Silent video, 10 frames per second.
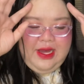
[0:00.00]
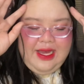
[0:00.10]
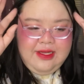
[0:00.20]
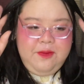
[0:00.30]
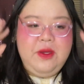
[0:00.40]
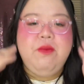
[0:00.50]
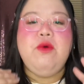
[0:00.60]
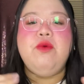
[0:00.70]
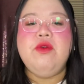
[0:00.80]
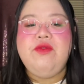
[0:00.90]
As
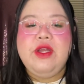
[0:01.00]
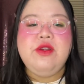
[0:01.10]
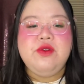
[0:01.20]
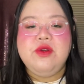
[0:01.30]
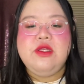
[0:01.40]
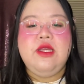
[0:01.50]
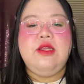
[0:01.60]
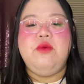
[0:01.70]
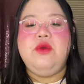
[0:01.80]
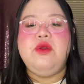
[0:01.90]
people, we're very
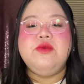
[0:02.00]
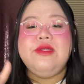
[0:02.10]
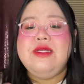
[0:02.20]
short-sighted. We don't see